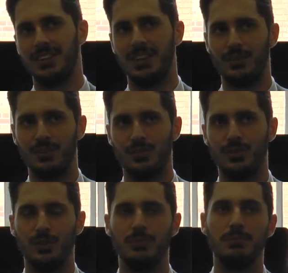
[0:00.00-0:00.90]
they're
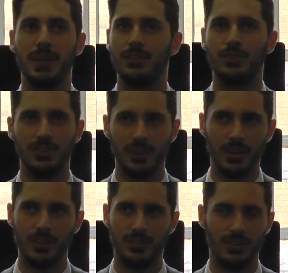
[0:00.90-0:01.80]
interviewing. Make sure you don't
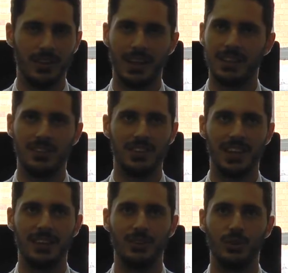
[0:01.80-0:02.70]
overdo that because it
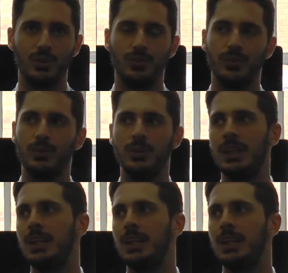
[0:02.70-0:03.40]
can look awful.